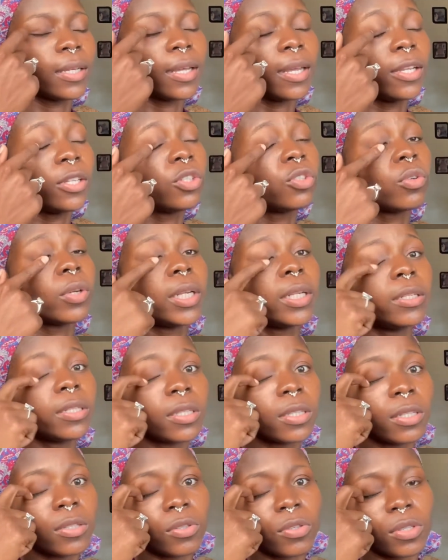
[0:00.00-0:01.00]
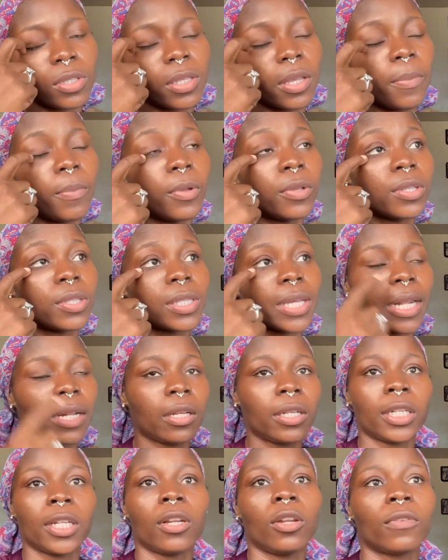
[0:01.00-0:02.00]
enjoyed listening to sermons. I
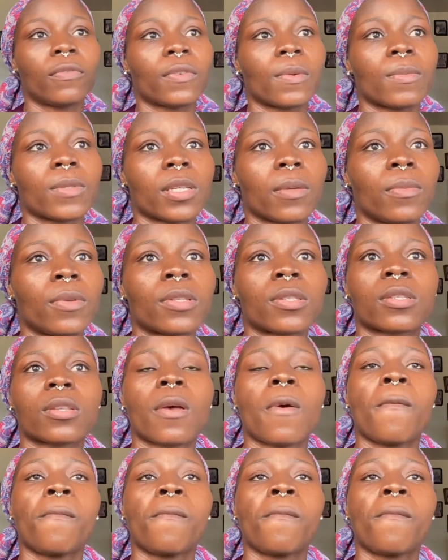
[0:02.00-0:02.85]
learned a lot from sermons,